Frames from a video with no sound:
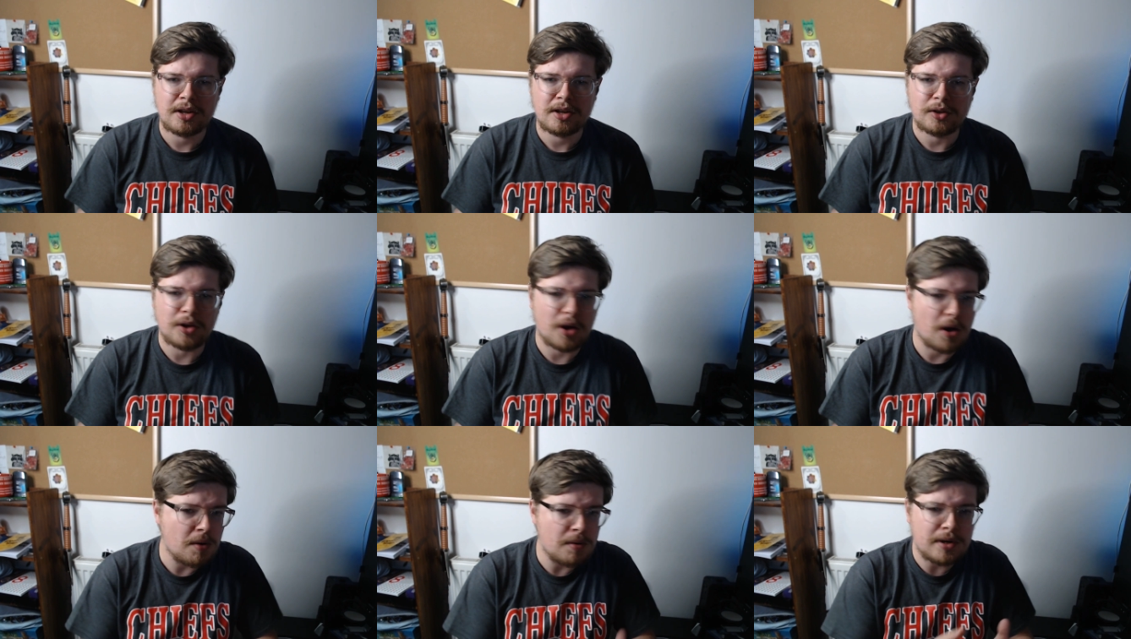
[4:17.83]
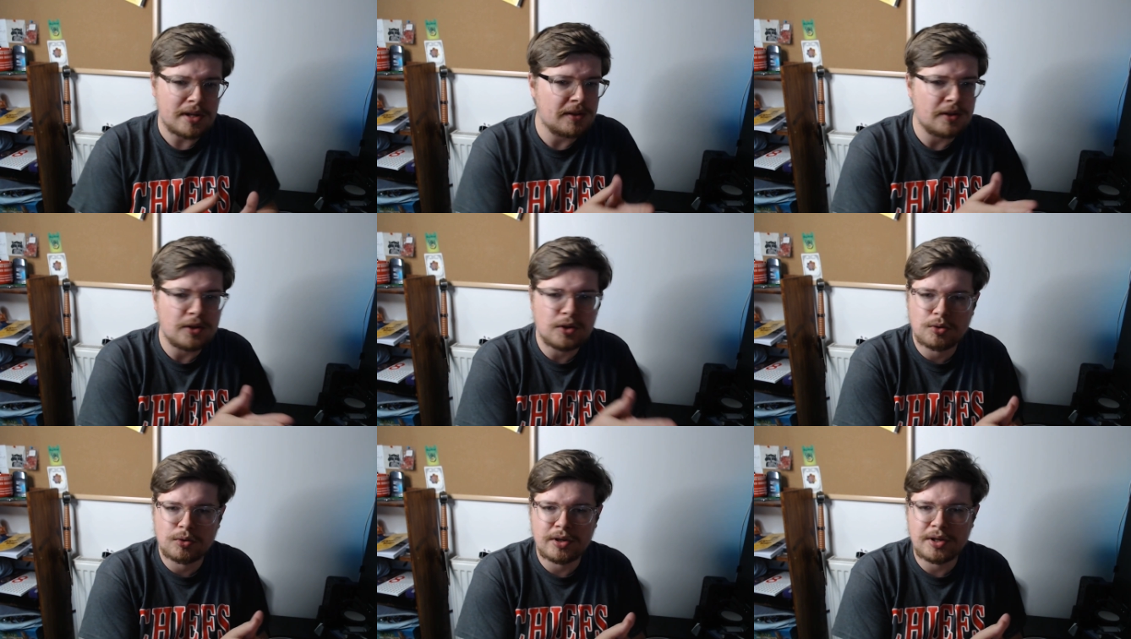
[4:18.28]
not only in
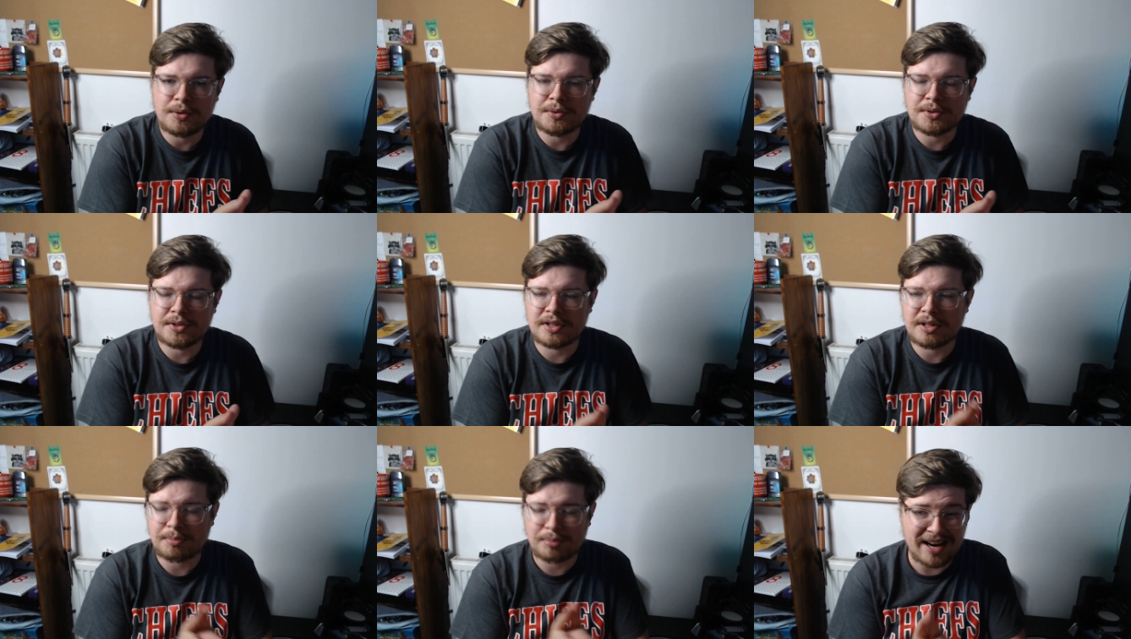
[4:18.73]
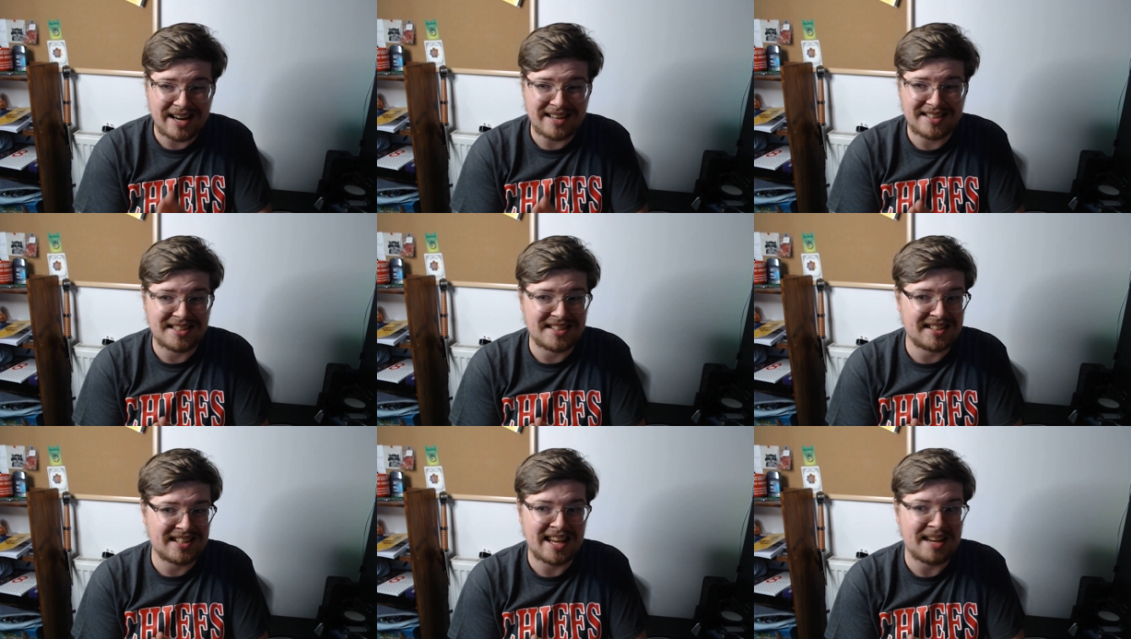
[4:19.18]
the drills and the
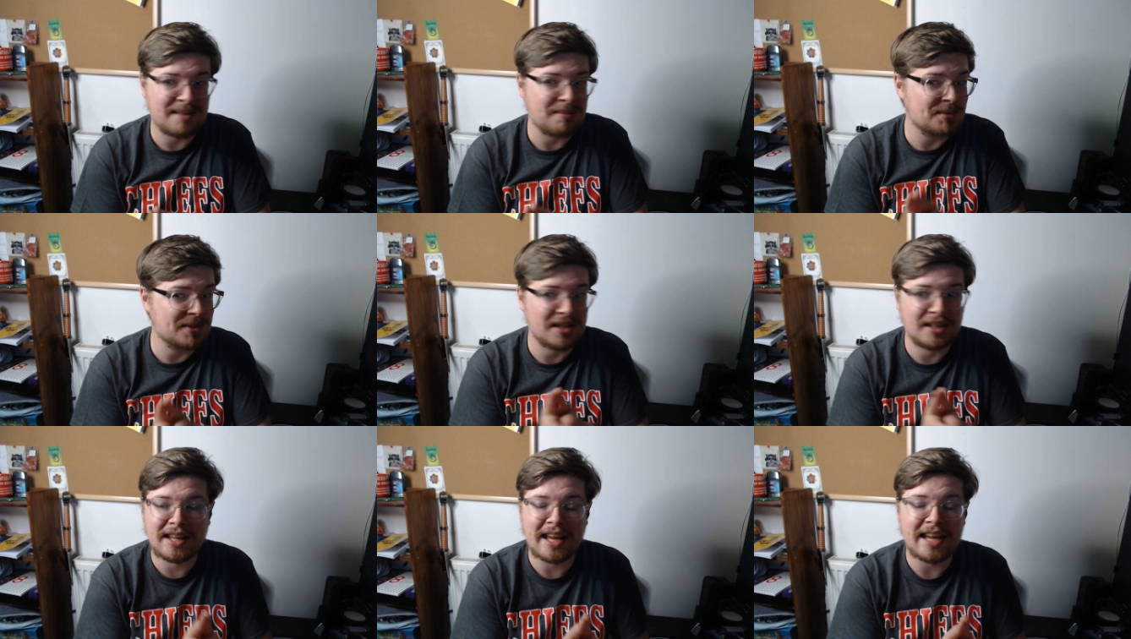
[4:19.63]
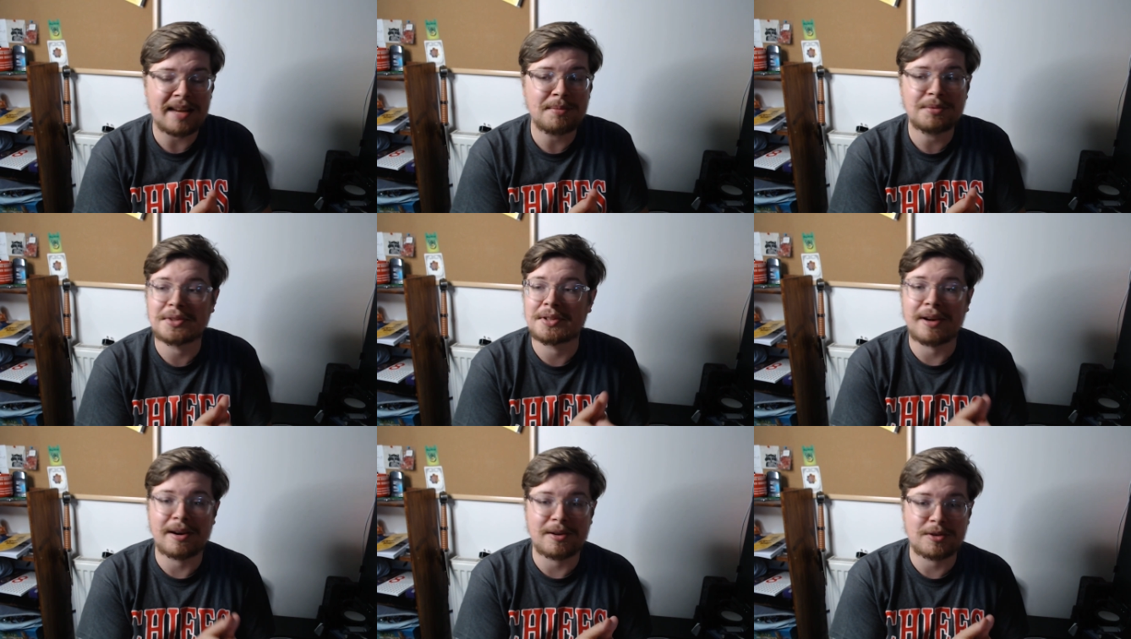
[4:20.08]
practice games and the games
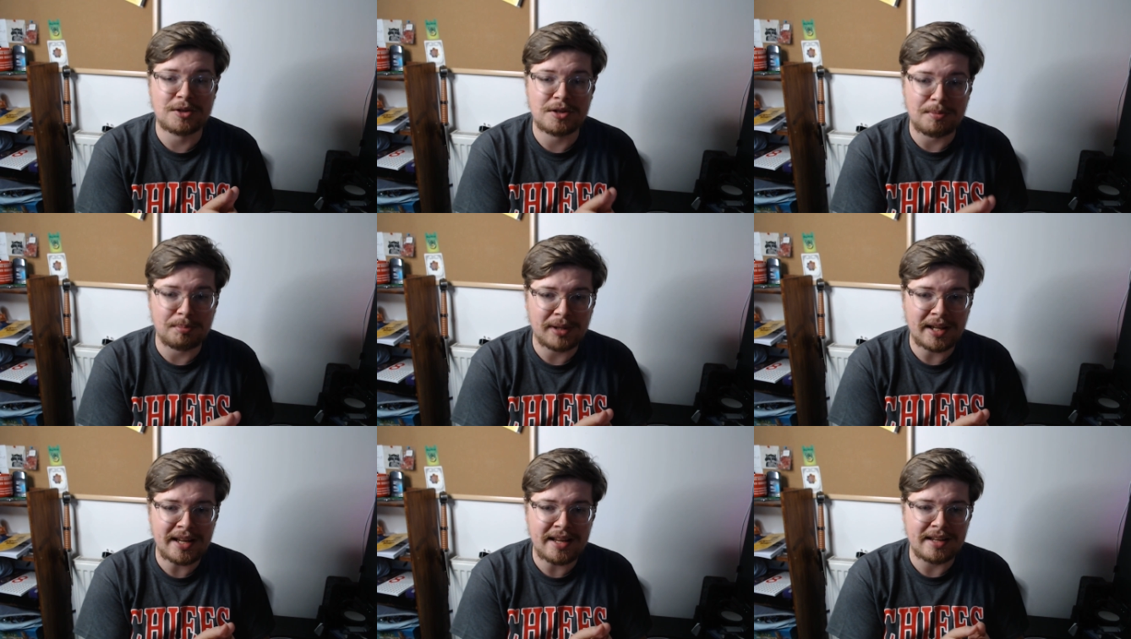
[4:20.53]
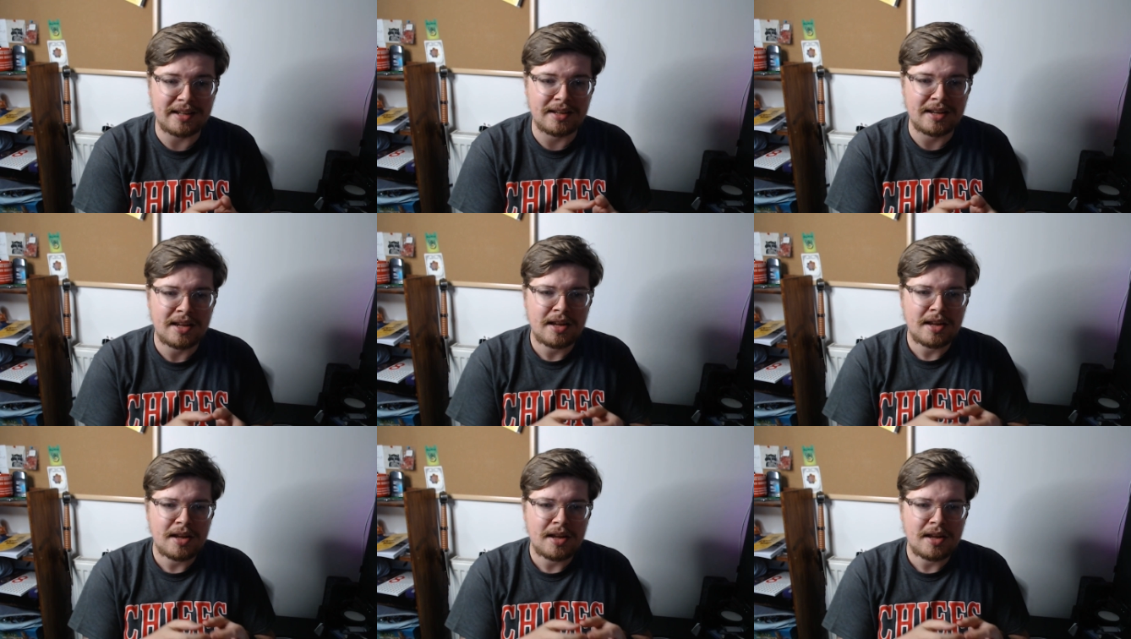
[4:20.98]
that they're actually playing,